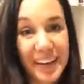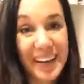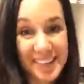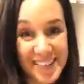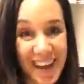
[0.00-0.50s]

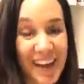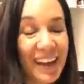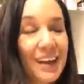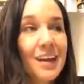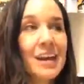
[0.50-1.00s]
intake,
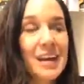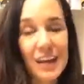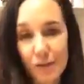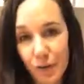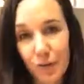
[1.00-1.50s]

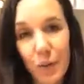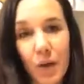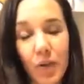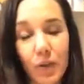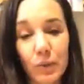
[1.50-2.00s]
even if we were
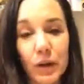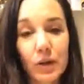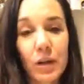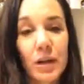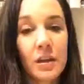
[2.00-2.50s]
on the road.